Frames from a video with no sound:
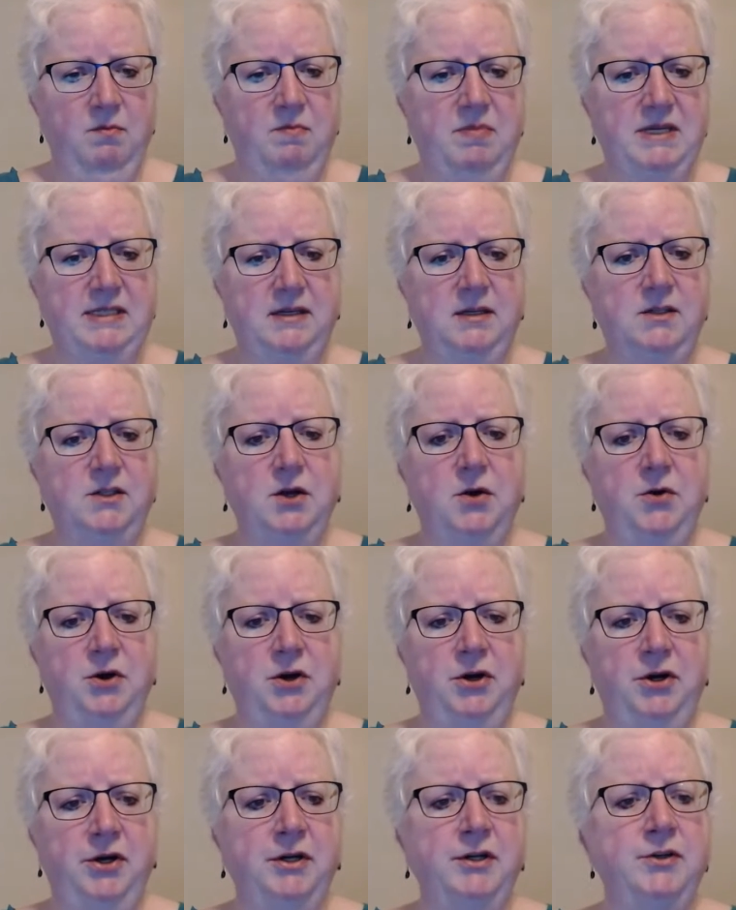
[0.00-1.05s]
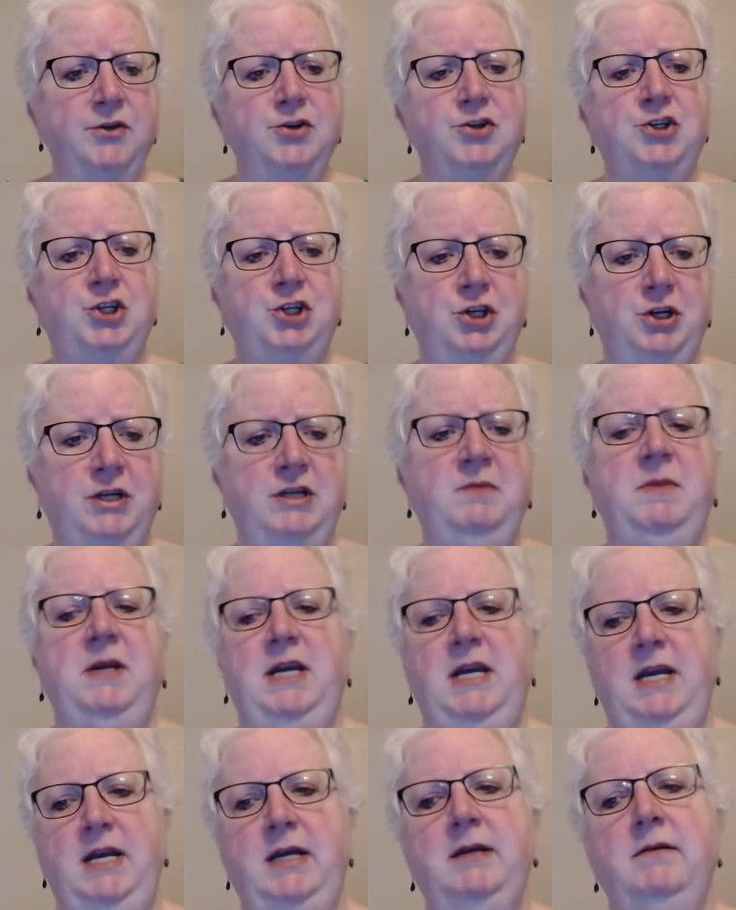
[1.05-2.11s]
business owner should
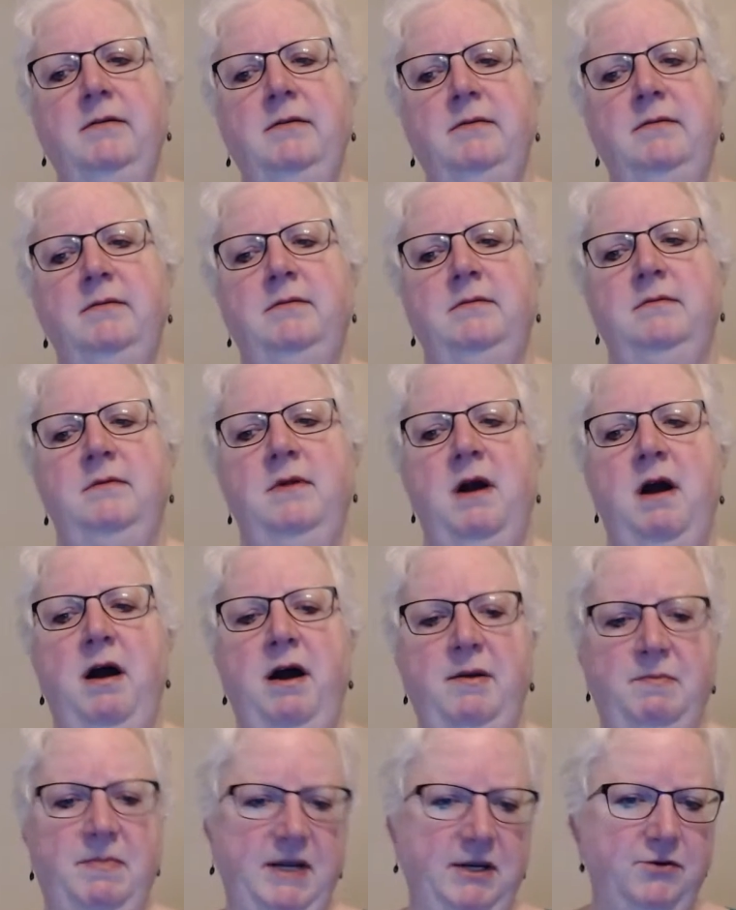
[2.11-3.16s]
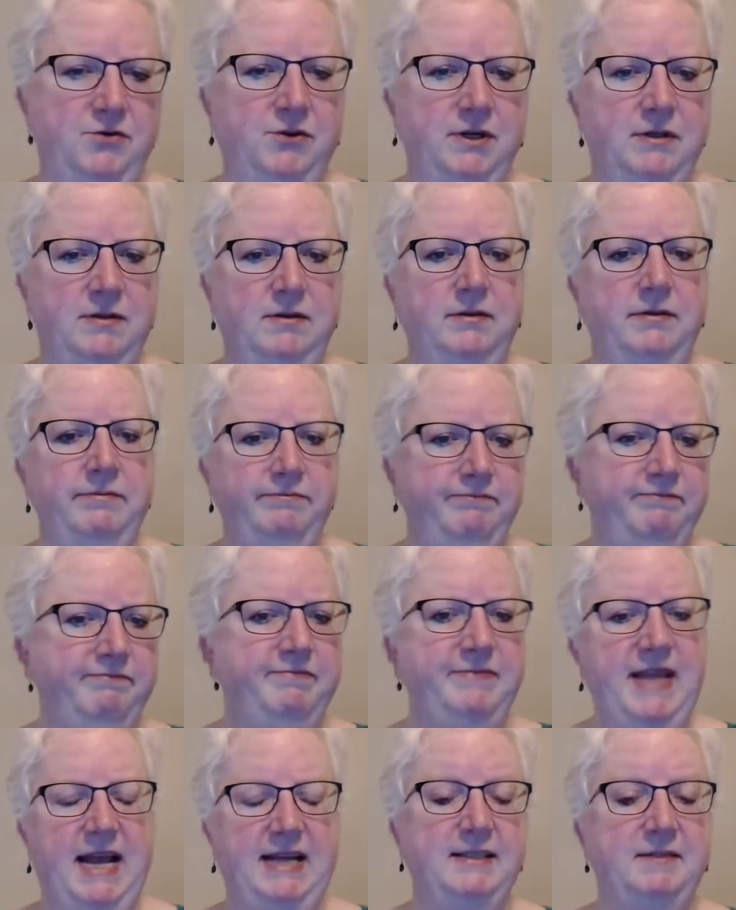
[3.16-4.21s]
be on Pinterest.
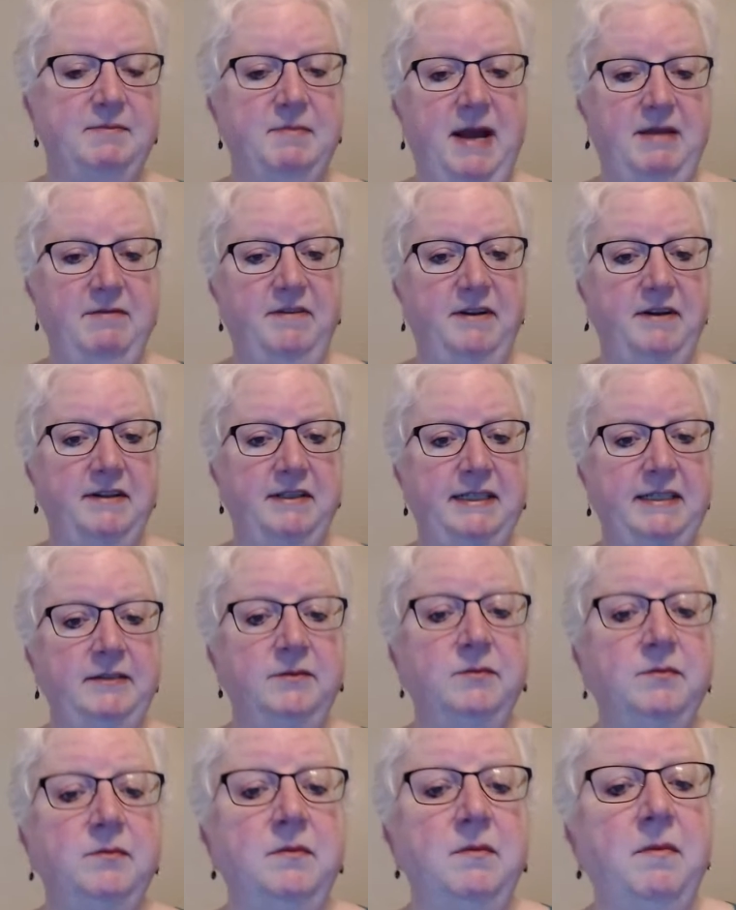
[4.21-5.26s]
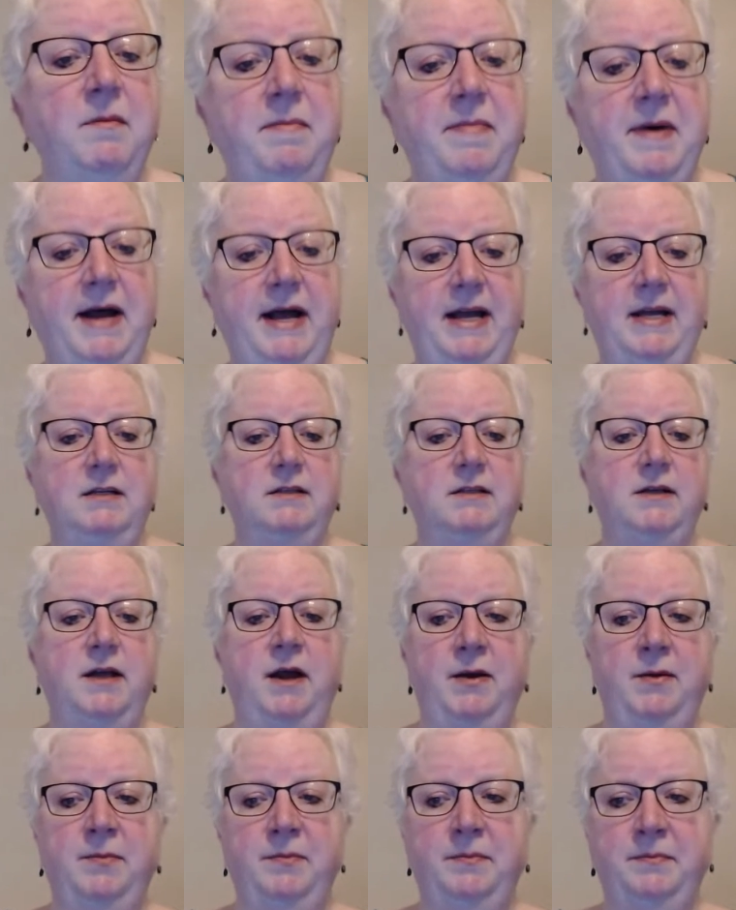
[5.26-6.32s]
That's my feeling. But
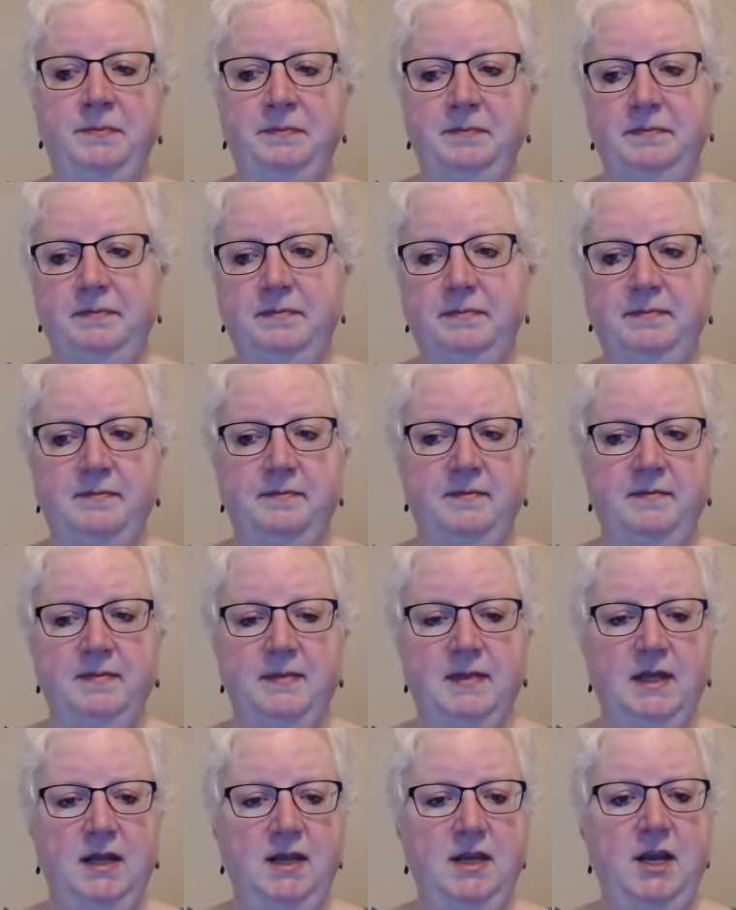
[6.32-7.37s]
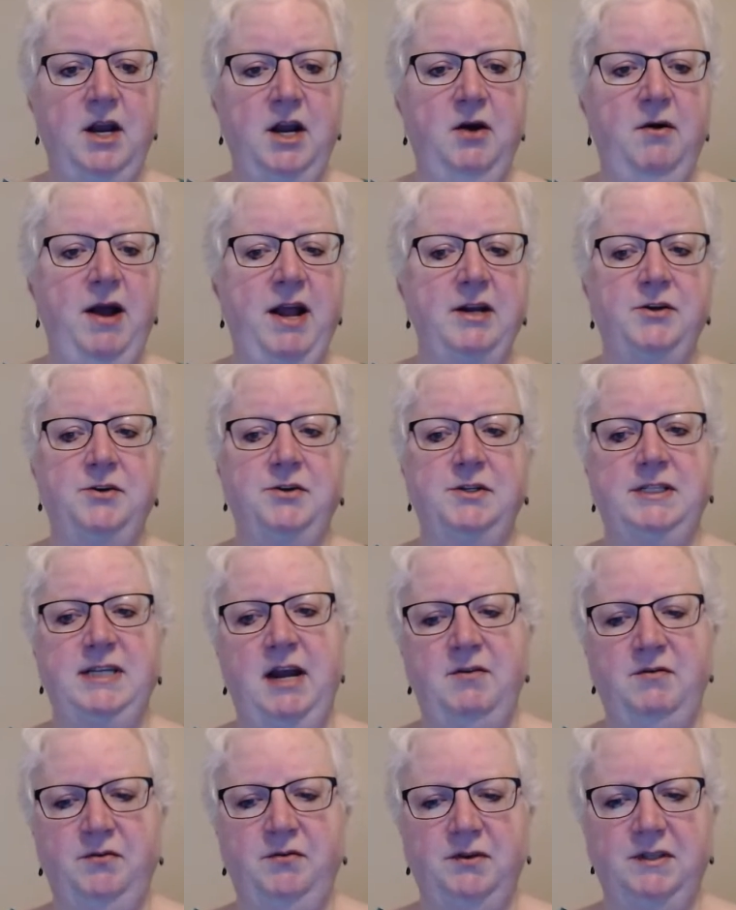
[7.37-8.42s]
I
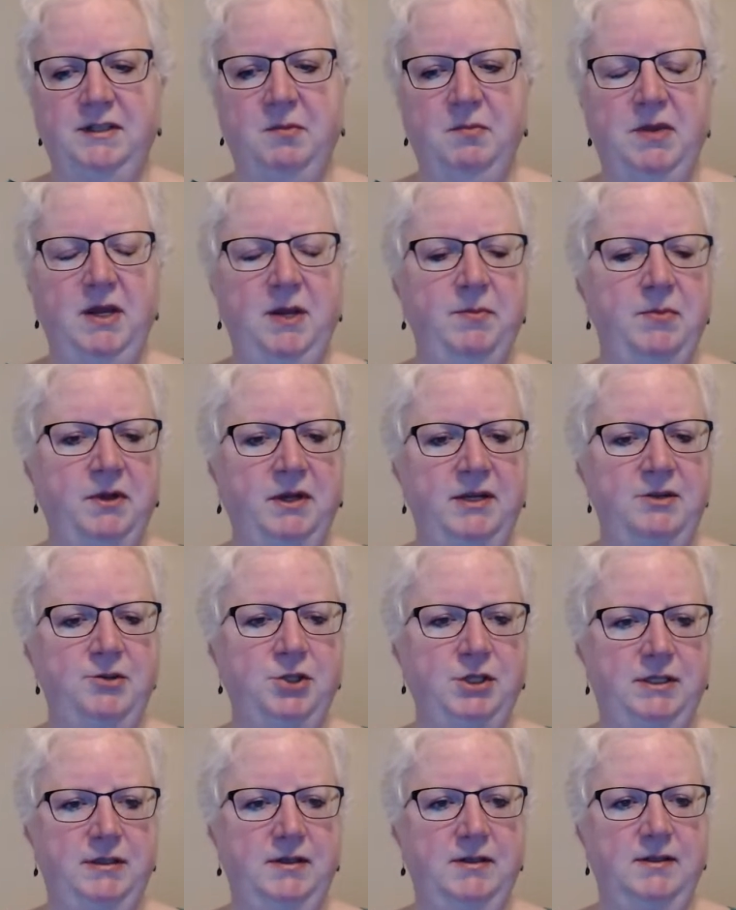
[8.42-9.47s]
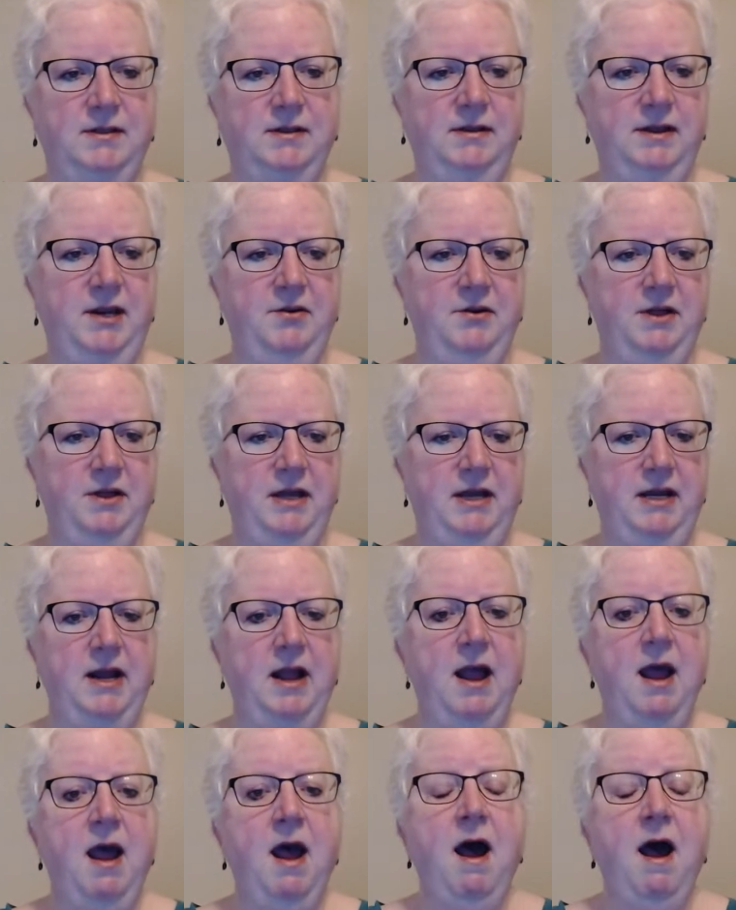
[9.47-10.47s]
understand for some people it just isn't their thing.